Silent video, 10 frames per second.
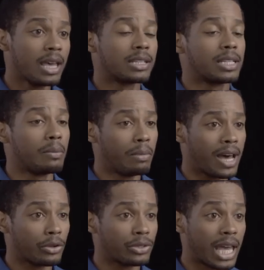some
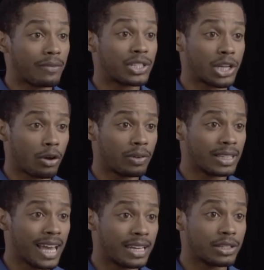models have shelving
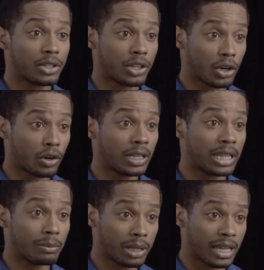that is securely
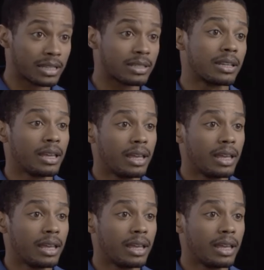in place.